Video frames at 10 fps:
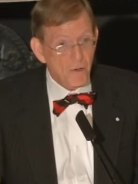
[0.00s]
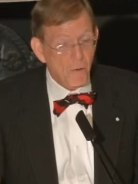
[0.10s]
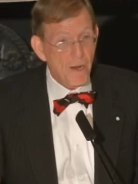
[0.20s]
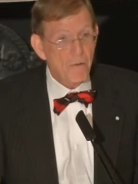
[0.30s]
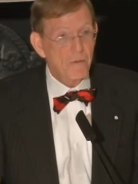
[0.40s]

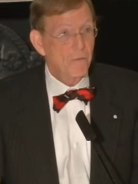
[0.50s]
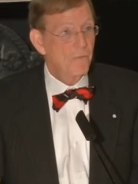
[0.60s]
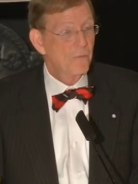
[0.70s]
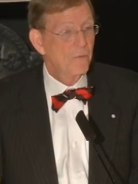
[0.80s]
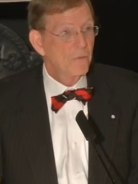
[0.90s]
ground
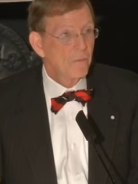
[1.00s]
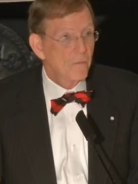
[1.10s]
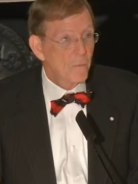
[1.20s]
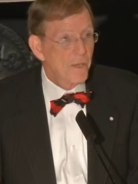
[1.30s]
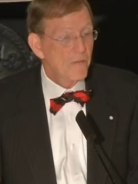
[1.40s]
of
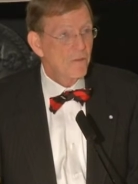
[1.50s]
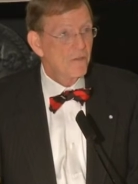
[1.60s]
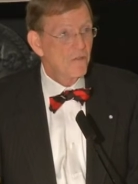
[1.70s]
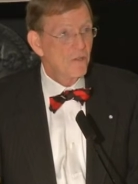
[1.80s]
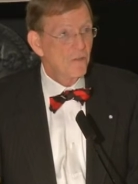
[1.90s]
the
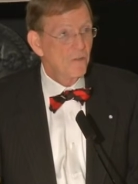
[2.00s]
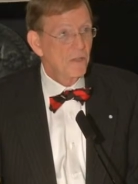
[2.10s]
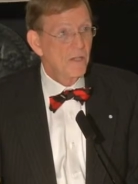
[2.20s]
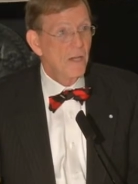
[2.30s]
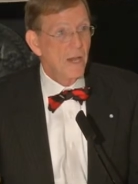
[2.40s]
Patriots'
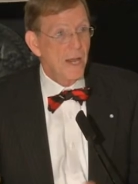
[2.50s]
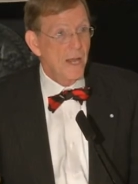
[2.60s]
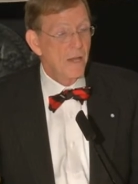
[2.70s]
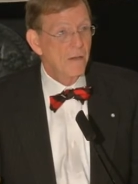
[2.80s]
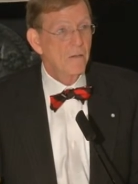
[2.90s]
choosing,
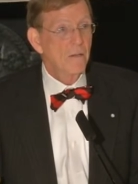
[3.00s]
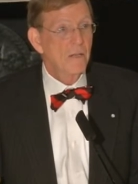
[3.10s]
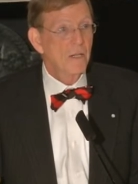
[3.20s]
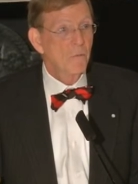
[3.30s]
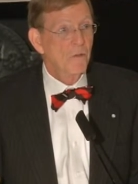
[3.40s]
and
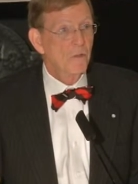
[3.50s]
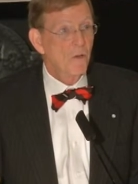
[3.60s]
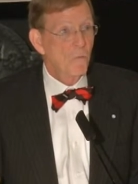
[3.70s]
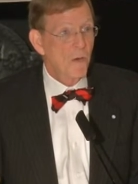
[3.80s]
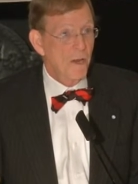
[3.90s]
it was a
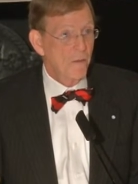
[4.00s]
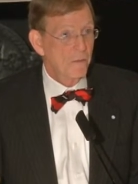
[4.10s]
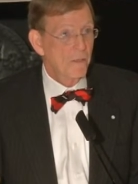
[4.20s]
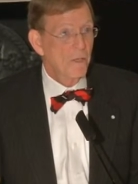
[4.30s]
route